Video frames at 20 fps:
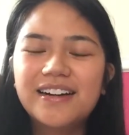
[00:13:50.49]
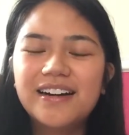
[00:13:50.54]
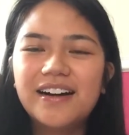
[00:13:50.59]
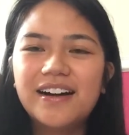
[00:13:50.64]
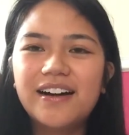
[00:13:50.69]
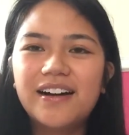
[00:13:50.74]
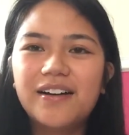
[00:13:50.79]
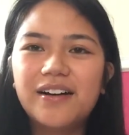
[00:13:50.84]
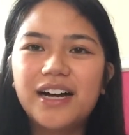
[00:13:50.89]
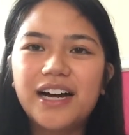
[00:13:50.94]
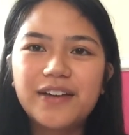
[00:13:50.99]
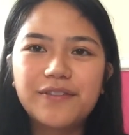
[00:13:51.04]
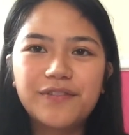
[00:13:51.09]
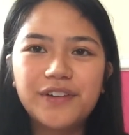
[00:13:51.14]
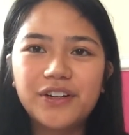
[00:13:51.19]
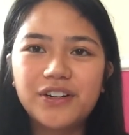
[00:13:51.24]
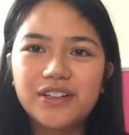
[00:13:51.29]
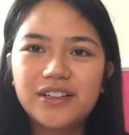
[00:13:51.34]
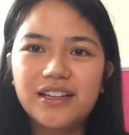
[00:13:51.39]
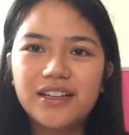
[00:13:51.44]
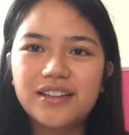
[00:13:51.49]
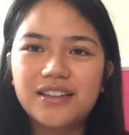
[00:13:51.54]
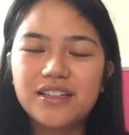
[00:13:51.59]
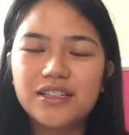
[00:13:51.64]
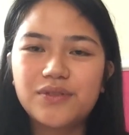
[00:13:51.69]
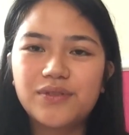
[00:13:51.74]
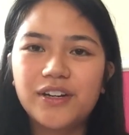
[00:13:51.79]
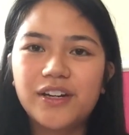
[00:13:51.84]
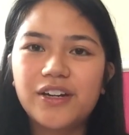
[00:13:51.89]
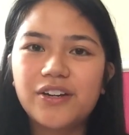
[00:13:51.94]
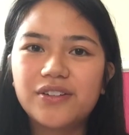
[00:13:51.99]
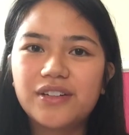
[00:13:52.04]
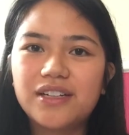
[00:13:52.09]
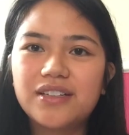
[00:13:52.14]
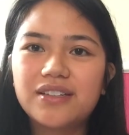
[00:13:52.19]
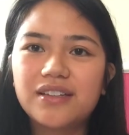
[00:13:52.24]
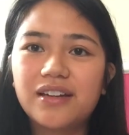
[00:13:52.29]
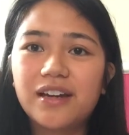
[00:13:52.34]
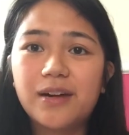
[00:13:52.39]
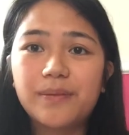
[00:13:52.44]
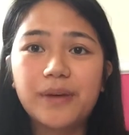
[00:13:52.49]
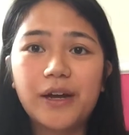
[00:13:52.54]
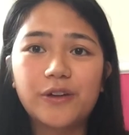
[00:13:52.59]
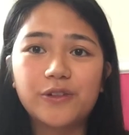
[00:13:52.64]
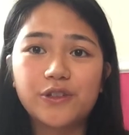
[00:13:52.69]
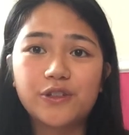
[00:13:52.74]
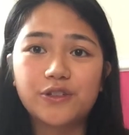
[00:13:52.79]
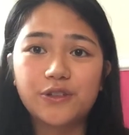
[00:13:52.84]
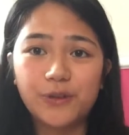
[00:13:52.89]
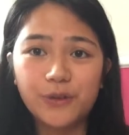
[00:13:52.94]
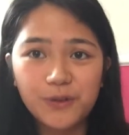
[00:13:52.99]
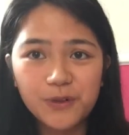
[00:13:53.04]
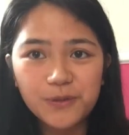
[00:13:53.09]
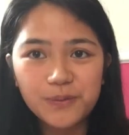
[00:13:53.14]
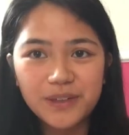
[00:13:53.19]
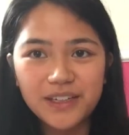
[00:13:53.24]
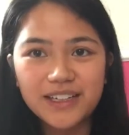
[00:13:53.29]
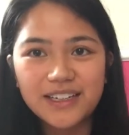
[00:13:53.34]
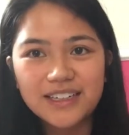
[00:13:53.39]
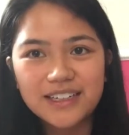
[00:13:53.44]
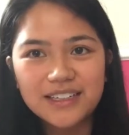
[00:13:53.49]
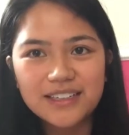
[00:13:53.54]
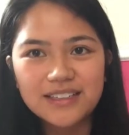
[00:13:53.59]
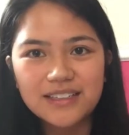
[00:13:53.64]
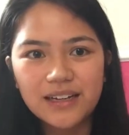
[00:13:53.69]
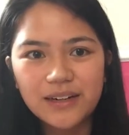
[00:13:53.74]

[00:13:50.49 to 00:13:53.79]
I figured that this video needs to come out soon because